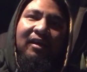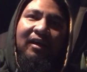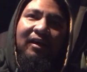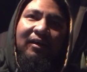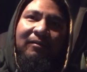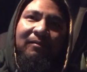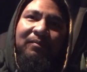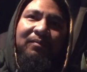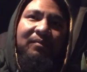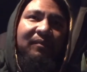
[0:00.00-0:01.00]

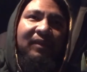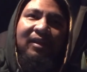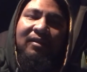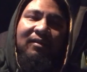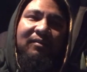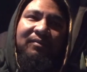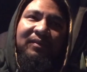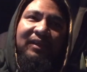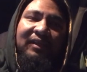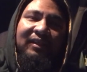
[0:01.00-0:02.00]

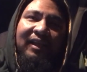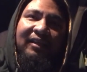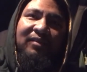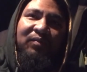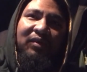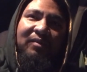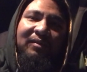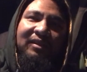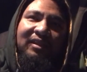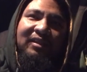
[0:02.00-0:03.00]
But that's pretty
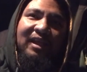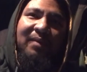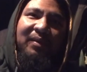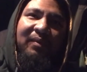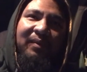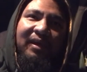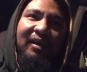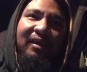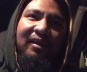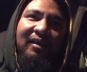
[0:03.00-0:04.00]
much the topic,
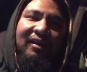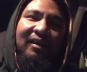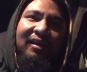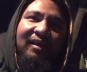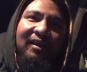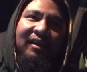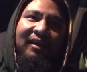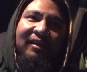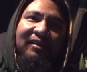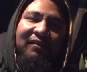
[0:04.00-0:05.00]
man.
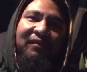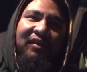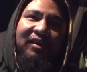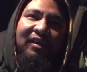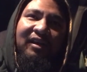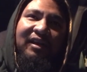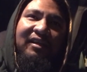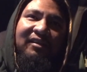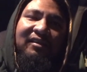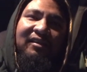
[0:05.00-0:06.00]
Is if you're gonna
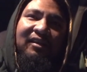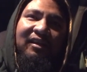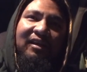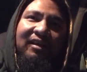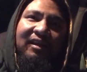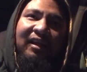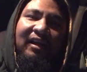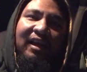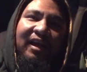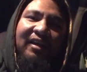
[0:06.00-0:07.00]
lease,
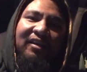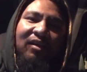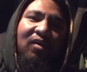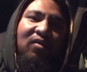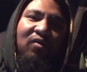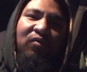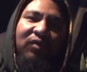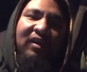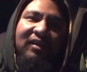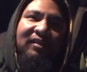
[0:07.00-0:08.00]
decline the local
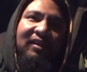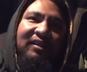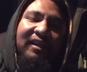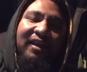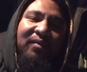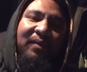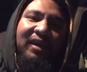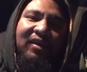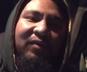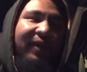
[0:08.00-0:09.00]
runs because they don't
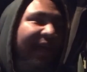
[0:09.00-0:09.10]
make you